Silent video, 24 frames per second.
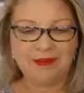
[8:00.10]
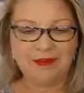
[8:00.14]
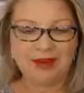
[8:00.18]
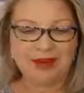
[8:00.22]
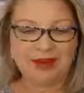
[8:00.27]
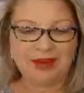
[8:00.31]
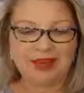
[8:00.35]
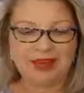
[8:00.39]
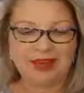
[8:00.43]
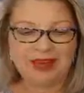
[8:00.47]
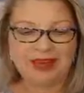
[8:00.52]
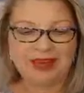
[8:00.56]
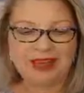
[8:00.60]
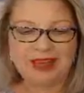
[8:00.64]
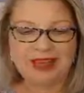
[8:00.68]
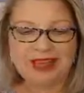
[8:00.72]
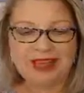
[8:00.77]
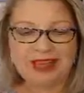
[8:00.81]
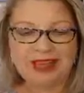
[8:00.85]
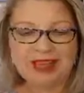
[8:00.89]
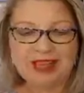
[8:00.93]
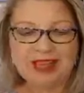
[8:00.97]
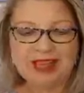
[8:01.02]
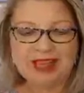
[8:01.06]
Great.
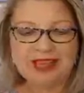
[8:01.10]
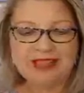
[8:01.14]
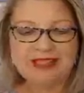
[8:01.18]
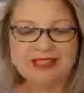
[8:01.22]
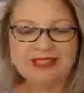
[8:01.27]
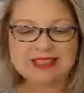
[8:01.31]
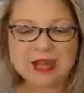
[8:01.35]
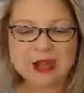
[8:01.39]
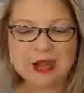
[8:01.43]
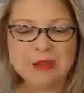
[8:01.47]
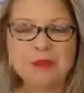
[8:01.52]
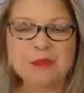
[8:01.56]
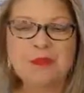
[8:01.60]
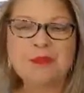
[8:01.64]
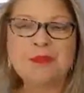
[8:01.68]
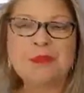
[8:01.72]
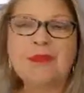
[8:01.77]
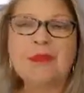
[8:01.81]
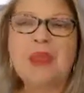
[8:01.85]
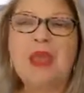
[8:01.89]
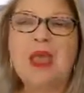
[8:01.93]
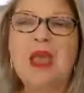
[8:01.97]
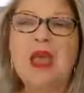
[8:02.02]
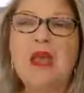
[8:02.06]
So
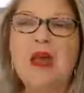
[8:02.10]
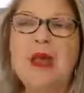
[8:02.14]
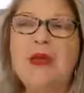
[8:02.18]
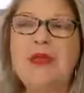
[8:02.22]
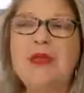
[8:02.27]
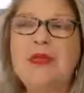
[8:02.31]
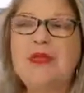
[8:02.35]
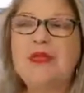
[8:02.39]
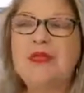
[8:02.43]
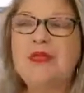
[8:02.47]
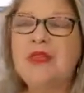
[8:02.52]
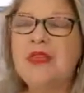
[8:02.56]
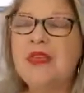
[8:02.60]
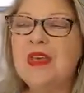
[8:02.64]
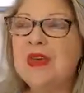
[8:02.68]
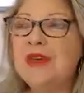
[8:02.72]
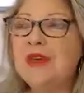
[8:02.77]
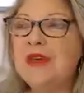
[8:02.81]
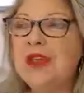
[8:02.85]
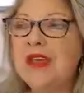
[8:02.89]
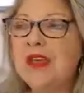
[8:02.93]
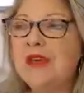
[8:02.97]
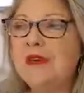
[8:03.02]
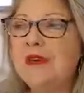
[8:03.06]

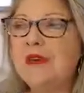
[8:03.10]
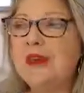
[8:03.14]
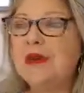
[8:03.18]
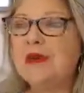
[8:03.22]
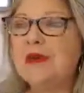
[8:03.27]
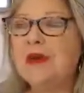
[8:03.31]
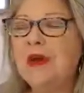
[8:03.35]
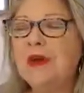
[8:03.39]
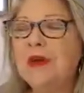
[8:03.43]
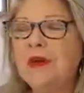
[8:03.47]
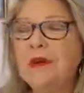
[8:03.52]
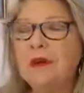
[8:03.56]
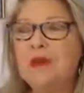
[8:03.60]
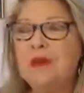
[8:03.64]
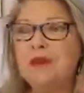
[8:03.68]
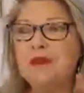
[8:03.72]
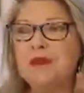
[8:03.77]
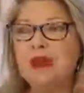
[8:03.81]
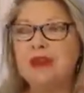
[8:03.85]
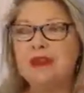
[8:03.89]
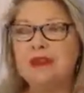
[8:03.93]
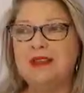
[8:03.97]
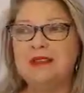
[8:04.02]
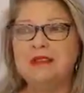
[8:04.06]
now that we've
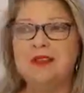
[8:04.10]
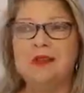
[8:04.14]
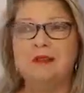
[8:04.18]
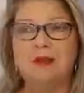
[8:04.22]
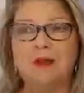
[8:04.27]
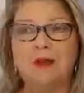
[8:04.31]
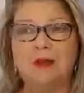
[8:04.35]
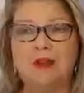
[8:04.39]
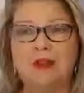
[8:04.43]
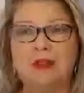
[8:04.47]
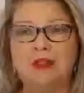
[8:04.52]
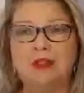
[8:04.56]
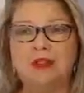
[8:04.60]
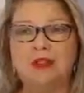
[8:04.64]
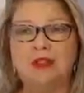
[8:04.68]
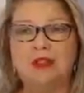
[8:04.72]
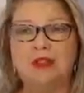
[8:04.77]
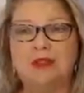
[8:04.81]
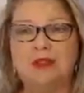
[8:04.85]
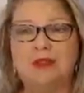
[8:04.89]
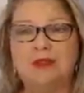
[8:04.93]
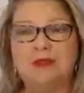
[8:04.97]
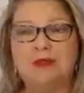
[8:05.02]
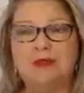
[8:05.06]
got this
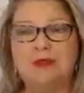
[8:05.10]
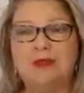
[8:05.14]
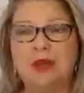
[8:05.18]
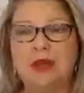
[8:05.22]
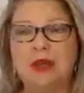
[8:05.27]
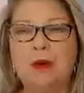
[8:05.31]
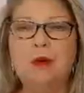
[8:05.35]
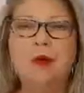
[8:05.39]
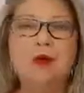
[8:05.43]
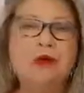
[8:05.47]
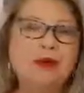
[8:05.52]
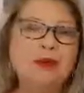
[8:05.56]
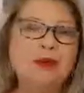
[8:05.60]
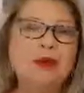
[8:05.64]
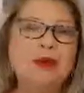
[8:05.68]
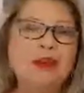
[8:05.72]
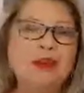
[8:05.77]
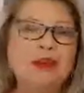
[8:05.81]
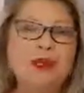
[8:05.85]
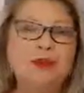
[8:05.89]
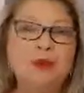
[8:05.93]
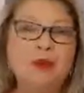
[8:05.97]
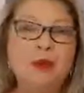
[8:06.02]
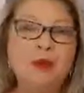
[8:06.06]
information, I do want to
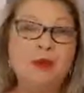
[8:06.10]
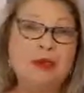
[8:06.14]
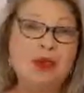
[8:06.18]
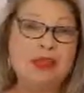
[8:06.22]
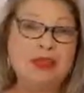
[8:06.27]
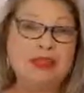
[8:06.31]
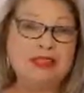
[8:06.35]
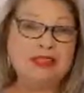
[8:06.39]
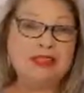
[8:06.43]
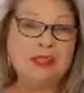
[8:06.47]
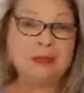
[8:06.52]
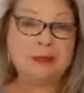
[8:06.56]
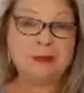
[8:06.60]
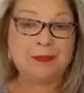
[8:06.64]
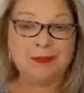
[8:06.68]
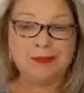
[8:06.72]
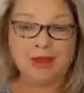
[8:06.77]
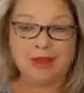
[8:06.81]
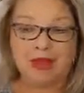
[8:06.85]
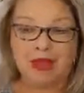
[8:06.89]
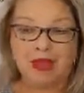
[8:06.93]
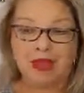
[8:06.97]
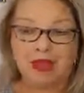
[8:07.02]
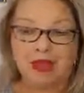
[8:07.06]
give you one tip,
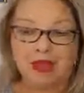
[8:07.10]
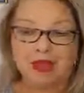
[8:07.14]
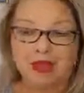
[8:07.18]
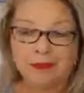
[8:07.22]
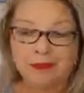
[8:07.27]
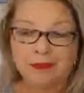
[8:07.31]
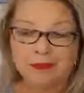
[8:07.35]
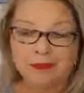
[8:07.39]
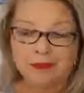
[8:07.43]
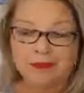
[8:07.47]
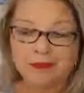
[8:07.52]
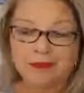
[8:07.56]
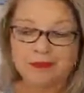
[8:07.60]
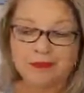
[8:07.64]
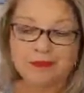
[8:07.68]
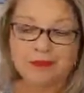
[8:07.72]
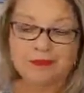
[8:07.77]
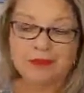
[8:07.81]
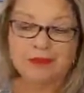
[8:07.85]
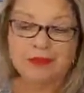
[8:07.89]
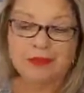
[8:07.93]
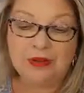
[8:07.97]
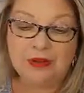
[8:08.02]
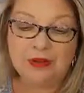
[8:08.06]

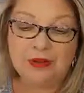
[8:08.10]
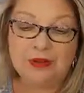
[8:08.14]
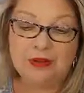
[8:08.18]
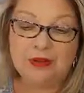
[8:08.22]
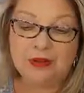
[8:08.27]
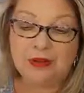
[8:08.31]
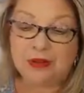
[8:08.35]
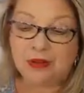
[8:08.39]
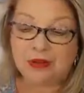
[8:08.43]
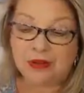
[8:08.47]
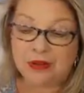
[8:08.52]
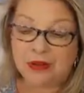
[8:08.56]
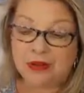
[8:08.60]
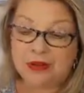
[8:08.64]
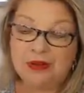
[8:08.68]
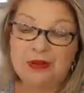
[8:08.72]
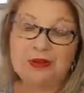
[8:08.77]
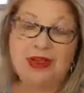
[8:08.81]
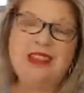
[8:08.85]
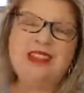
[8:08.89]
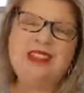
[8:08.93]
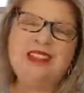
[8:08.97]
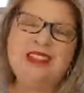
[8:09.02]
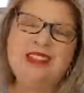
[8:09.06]

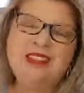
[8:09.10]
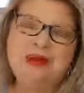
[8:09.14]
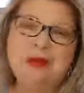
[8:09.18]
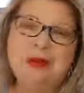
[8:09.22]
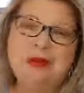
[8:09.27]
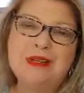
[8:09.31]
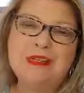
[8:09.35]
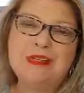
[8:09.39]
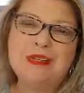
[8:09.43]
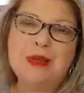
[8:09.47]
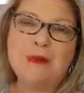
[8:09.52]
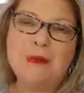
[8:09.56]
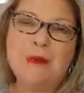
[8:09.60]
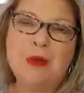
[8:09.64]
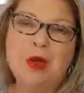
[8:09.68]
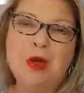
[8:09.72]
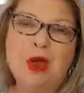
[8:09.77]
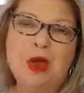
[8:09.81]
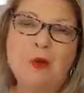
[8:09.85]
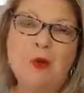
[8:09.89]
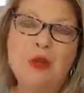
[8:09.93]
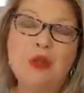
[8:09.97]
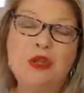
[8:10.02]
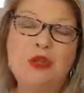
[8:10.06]
at least one tip,
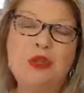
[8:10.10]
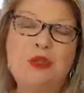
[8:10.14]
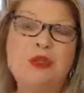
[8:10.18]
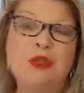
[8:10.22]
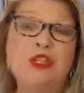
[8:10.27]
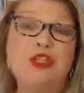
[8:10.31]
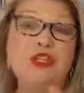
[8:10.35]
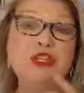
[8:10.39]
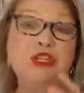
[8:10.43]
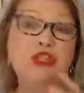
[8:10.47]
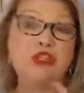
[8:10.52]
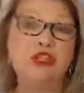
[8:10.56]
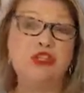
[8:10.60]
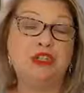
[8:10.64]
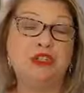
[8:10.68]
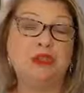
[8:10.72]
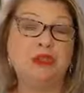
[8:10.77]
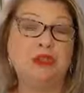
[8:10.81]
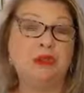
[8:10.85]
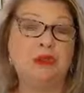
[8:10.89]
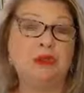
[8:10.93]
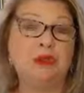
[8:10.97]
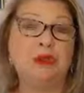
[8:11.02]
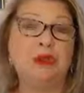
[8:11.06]
on what you can
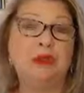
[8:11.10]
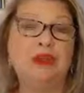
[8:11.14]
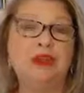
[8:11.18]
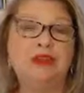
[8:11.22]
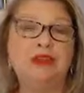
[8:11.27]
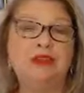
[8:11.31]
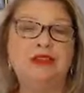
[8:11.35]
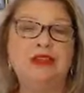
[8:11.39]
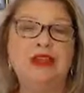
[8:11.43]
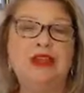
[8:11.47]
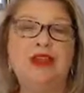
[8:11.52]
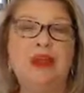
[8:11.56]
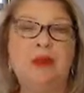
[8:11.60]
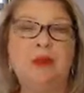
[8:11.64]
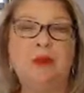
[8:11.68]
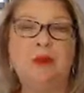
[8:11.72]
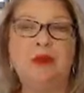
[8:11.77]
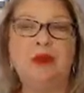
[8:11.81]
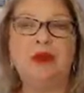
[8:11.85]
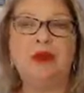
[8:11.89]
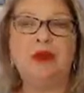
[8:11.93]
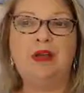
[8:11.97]
do to help